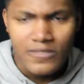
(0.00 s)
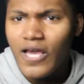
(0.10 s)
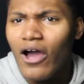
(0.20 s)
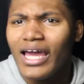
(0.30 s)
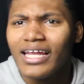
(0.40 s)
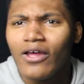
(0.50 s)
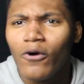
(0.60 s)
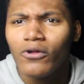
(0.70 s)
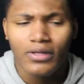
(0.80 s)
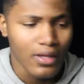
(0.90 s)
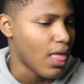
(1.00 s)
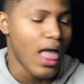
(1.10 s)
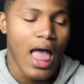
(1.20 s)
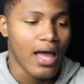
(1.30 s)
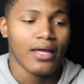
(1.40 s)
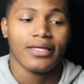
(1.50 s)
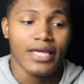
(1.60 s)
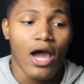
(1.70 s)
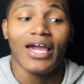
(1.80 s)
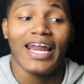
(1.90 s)
Y'all got a little.
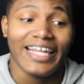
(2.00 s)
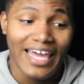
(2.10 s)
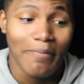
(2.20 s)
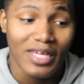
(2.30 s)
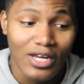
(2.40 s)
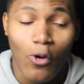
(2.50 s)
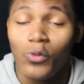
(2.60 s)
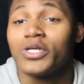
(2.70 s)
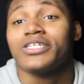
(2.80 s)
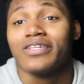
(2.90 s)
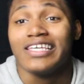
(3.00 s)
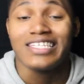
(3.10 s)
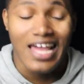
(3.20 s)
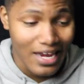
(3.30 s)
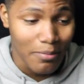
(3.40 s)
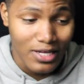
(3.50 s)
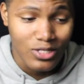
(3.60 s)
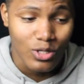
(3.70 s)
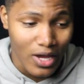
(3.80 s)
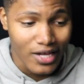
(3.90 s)
Y'all gotta let me know which of these
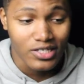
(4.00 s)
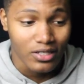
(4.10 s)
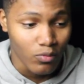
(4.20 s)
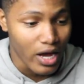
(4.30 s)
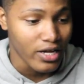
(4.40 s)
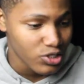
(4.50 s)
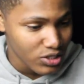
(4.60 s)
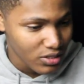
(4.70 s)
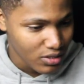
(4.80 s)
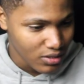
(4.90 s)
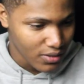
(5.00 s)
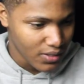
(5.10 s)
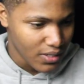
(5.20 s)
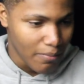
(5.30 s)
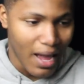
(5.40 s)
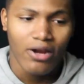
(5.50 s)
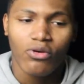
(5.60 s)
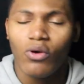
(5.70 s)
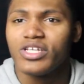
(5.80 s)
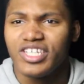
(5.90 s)
animes you actually watch. But I
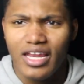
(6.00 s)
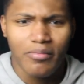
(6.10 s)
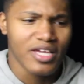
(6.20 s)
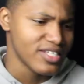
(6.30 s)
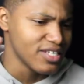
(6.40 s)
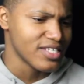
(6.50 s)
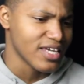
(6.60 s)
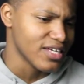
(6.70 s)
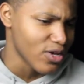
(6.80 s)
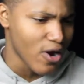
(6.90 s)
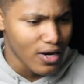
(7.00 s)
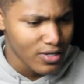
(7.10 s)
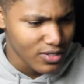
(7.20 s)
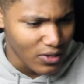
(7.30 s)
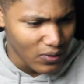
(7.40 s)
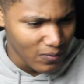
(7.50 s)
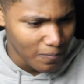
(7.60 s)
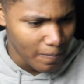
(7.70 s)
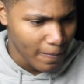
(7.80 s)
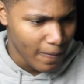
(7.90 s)
don't know which animes these things are. So
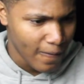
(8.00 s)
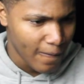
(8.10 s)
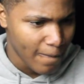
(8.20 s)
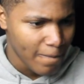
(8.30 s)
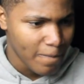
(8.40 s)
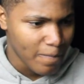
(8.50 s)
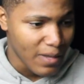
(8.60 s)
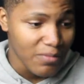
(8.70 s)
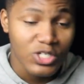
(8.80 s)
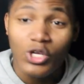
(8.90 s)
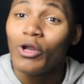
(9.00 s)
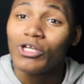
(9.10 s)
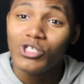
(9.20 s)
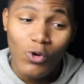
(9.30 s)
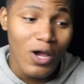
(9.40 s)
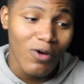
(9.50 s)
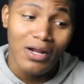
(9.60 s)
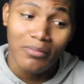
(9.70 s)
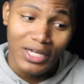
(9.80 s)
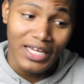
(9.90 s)
I'm just gonna enjoy
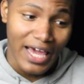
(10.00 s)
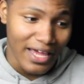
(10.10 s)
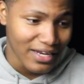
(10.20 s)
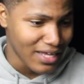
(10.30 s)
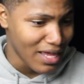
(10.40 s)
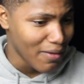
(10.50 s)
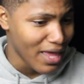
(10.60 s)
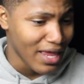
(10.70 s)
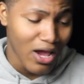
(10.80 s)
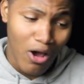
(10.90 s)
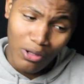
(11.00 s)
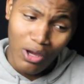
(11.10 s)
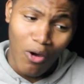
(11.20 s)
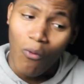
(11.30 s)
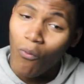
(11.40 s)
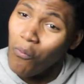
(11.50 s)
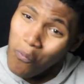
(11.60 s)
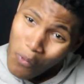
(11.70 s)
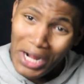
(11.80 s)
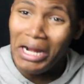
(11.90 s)
what I'm looking at. And hold
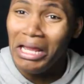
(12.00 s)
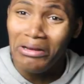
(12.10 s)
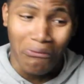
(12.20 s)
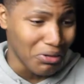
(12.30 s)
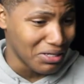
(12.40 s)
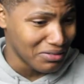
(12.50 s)
on, what are they doing?